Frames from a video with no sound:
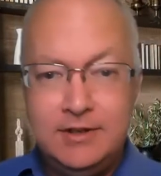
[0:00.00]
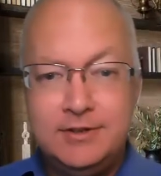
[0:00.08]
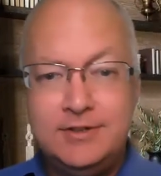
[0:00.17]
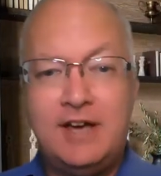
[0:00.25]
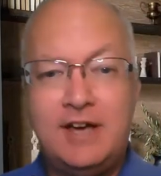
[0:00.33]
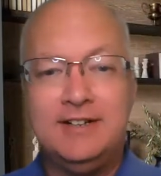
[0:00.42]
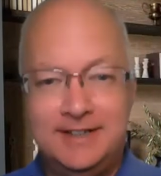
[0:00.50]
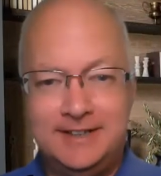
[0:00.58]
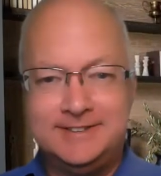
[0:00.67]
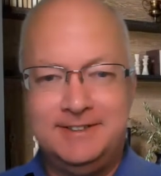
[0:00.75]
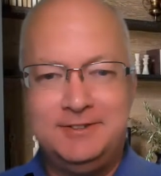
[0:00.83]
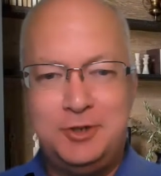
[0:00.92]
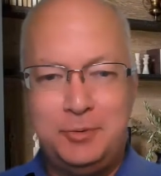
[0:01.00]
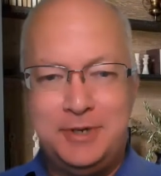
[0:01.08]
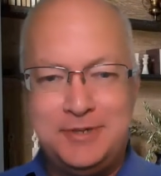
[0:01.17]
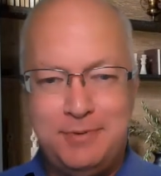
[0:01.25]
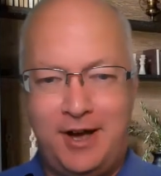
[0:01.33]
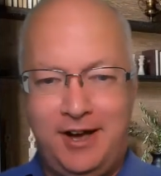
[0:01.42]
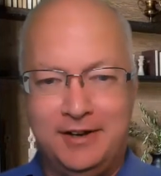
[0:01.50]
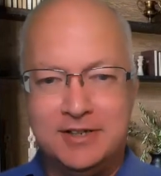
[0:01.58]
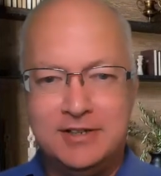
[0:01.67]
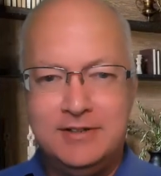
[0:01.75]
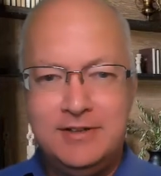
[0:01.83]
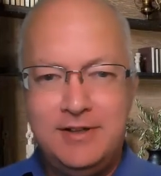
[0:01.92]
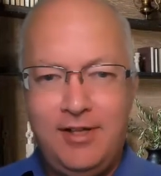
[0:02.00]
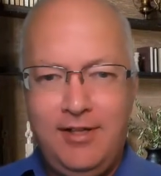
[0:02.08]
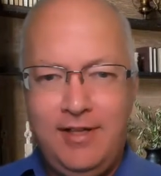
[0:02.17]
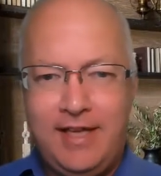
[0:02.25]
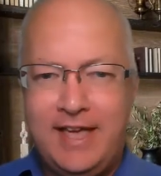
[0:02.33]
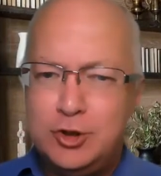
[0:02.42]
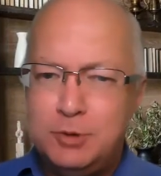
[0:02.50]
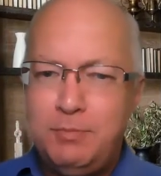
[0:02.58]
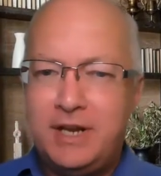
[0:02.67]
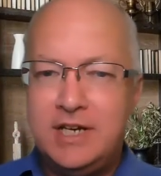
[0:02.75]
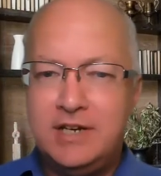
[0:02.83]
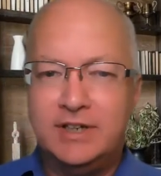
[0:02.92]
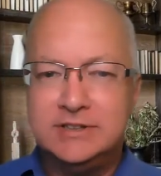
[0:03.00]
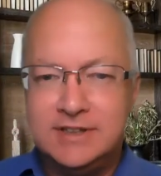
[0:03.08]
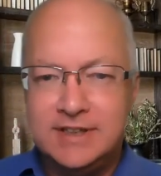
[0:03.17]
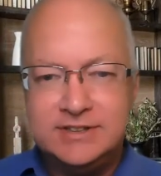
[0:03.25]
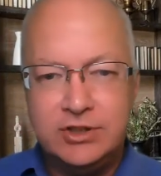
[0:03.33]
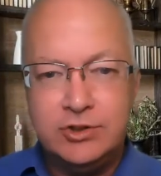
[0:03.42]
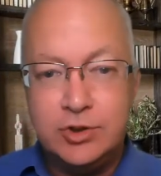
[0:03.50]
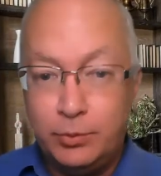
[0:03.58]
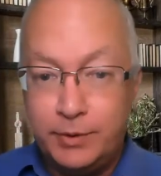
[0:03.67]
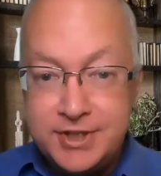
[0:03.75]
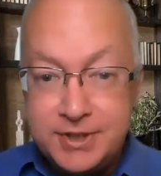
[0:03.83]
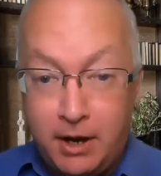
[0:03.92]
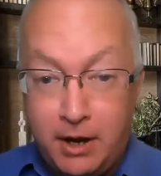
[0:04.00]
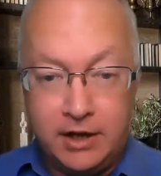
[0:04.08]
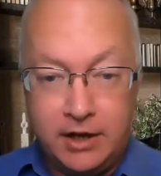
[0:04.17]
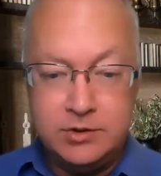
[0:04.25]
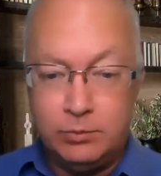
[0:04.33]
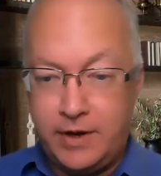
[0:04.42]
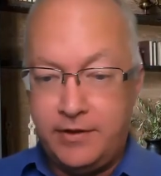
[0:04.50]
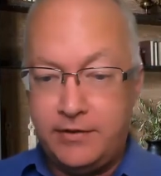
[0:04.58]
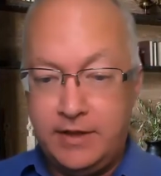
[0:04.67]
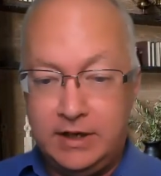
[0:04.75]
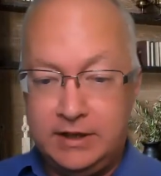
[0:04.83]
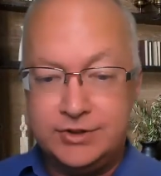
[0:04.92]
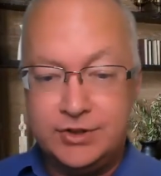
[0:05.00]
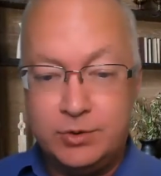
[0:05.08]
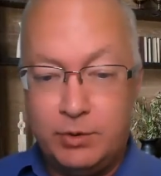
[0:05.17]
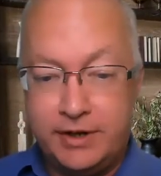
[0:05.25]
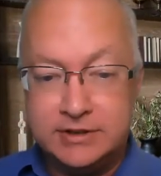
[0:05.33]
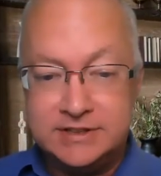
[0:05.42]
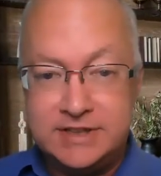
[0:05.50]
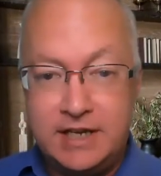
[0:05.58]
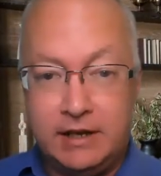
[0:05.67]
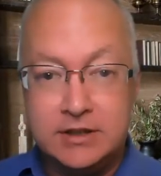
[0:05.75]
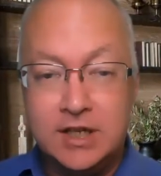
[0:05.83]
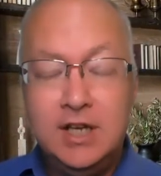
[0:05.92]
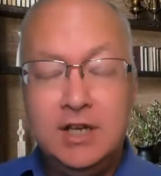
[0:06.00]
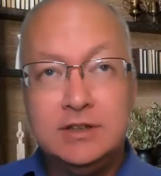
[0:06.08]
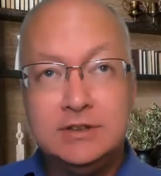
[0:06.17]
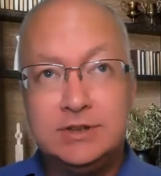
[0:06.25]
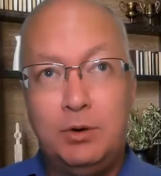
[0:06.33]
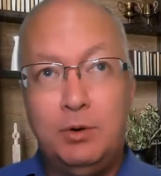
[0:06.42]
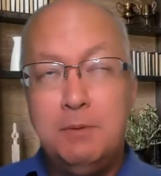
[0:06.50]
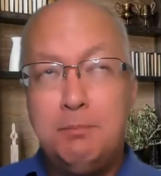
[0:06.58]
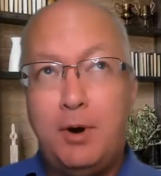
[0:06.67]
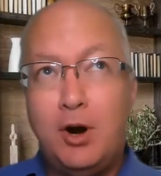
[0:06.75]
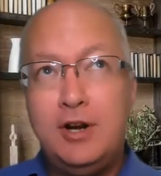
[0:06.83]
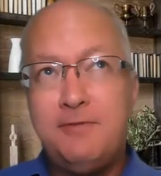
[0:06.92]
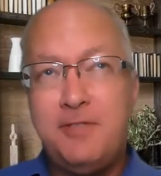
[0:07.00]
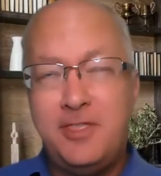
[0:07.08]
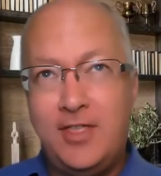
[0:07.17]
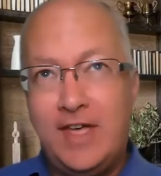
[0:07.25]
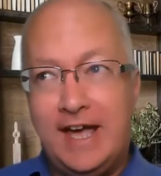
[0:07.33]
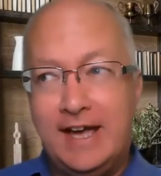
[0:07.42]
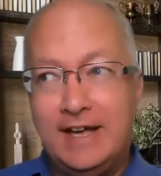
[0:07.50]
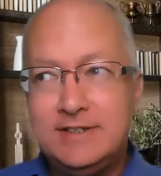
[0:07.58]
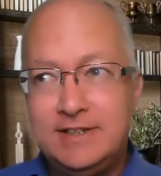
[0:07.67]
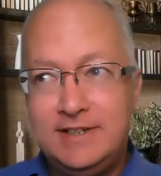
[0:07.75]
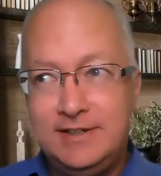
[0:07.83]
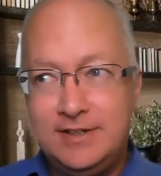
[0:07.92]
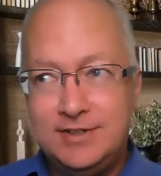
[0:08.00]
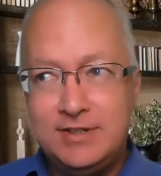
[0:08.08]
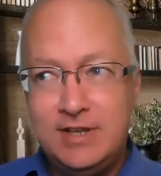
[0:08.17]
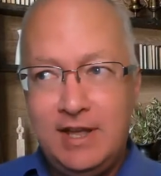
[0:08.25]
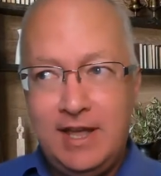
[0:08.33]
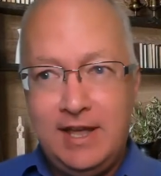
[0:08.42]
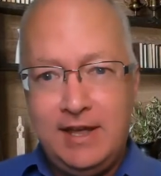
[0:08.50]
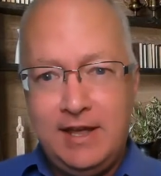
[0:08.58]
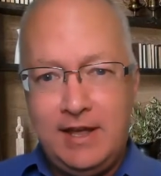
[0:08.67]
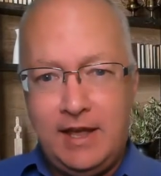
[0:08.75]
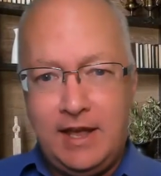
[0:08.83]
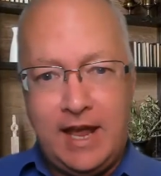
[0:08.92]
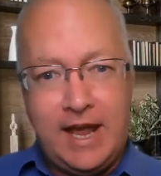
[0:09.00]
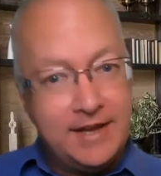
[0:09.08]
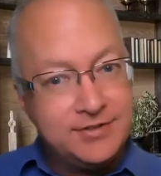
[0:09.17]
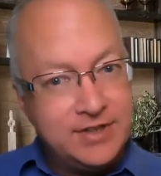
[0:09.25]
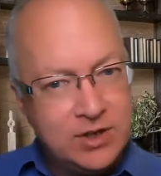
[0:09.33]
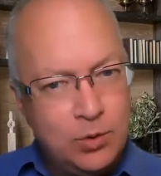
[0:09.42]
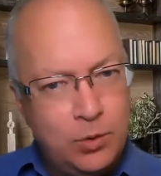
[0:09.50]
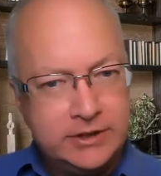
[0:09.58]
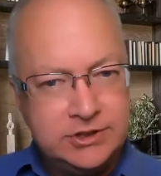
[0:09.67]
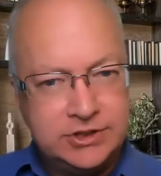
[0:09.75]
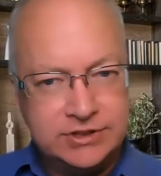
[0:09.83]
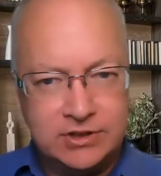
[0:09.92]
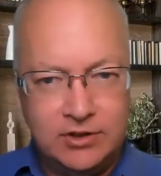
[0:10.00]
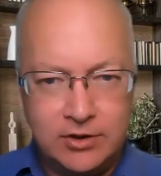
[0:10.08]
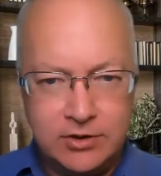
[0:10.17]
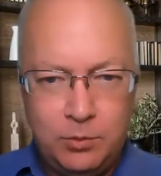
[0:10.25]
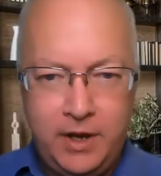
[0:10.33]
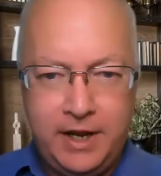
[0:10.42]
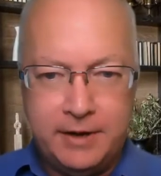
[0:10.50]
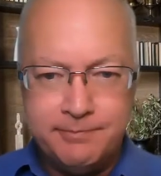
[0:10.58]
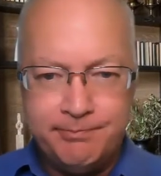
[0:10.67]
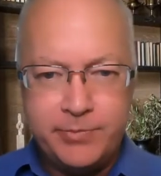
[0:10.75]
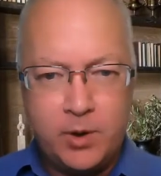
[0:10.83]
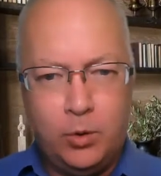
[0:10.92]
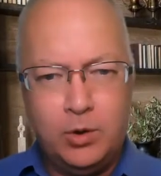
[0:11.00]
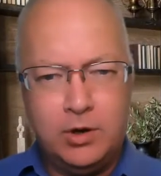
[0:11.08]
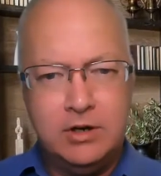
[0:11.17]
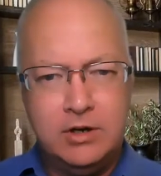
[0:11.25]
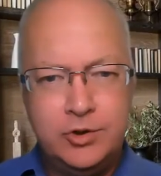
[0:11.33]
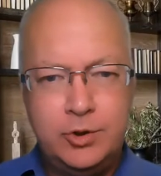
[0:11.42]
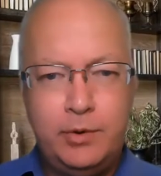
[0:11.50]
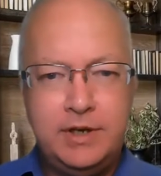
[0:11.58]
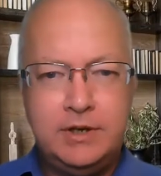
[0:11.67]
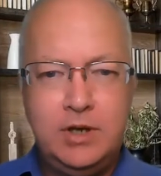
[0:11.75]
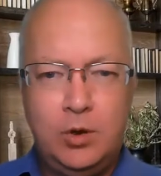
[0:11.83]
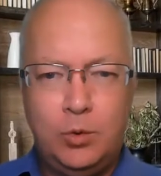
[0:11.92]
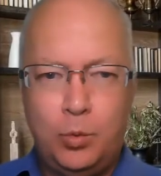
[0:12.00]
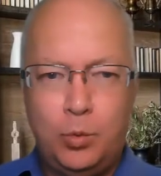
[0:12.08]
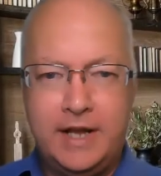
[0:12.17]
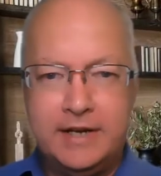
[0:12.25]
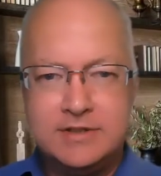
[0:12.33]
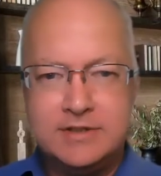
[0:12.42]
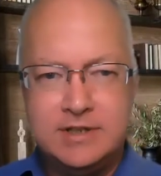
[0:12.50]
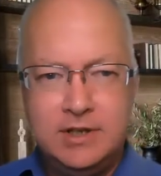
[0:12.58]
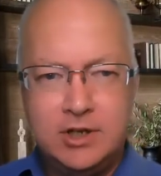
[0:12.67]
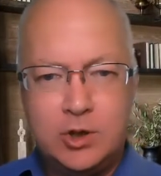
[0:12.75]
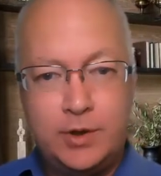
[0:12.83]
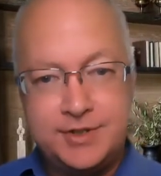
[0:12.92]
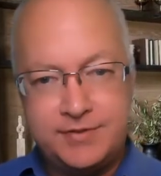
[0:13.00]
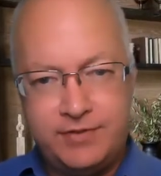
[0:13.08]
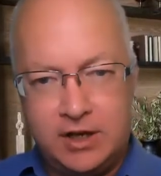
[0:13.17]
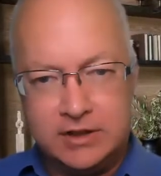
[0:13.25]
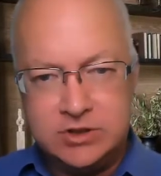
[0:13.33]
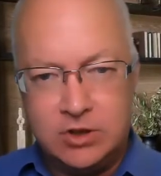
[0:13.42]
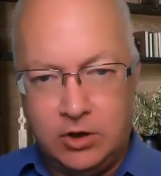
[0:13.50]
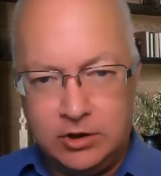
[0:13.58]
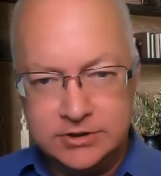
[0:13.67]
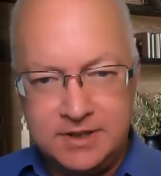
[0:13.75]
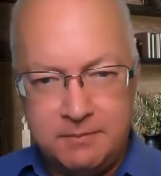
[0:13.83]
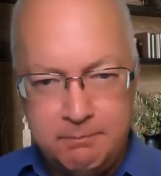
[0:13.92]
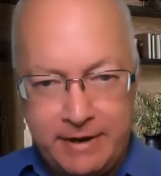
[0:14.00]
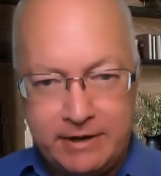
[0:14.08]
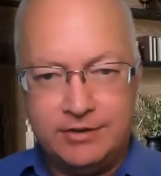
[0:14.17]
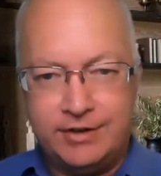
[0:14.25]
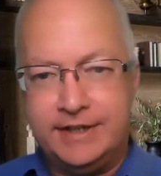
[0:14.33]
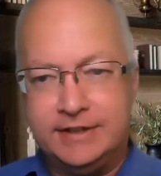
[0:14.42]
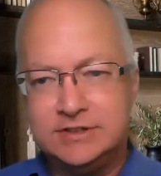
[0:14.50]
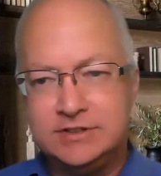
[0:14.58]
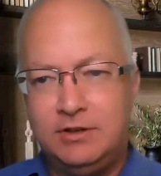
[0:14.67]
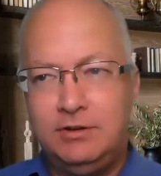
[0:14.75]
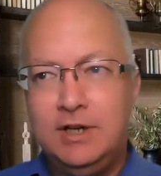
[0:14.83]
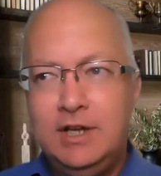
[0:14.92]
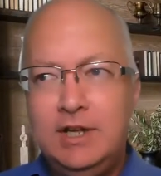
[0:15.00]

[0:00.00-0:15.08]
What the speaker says: not listen to respond. And too many of us listen to respond rather than listen to understand. So part of that is asking questions along the way or doing what Chris Voss calls mirroring. So